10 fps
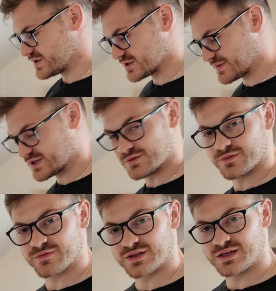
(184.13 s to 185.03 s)
and especially
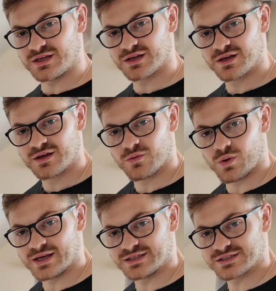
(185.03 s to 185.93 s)
with the
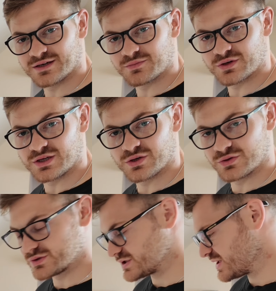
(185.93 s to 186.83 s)
ways that I'm going to
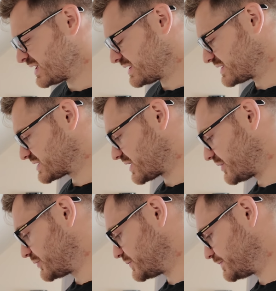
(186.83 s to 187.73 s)
use.
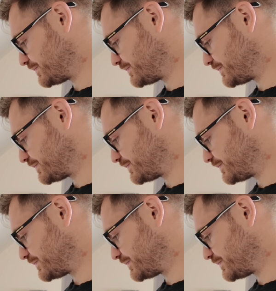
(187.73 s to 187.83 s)
So